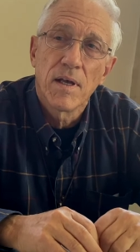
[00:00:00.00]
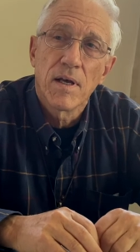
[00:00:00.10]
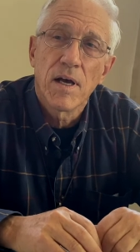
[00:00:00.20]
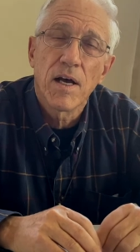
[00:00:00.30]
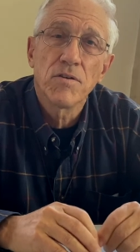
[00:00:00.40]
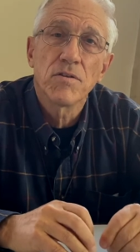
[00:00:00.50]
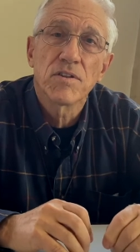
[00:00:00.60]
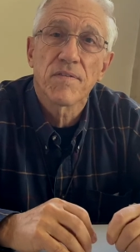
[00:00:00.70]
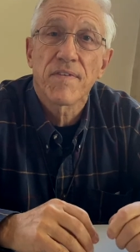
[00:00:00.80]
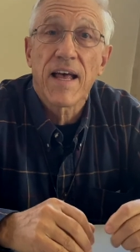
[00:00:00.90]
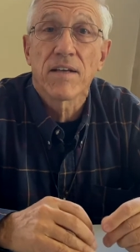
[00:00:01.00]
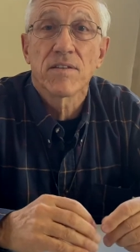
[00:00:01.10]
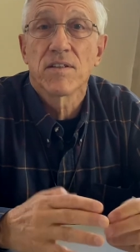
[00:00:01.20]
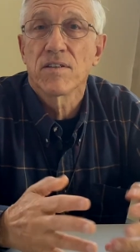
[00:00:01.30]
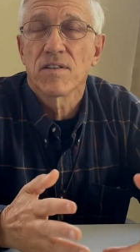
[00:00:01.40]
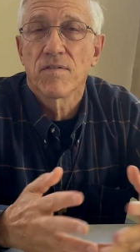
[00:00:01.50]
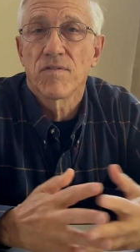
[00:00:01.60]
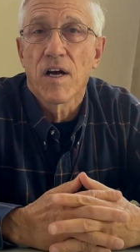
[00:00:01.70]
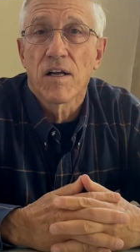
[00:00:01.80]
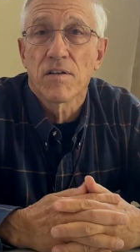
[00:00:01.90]
hundreds of thousands of
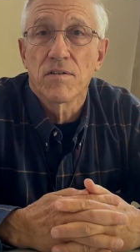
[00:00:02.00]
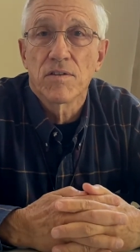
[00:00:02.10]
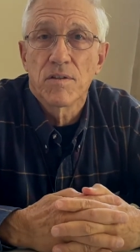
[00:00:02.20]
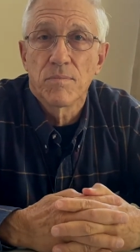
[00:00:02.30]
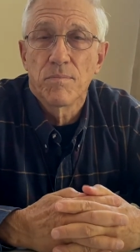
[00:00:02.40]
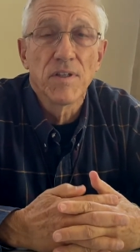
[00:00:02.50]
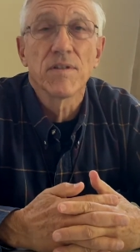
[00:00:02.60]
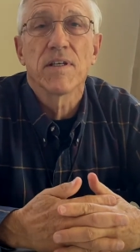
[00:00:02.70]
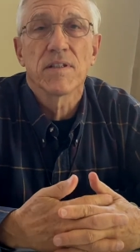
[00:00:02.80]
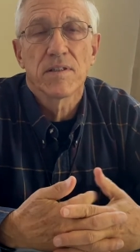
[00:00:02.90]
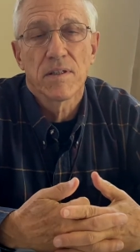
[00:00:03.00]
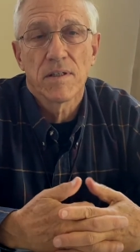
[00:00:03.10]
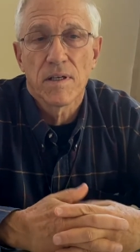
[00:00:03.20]
dollars, millions uh,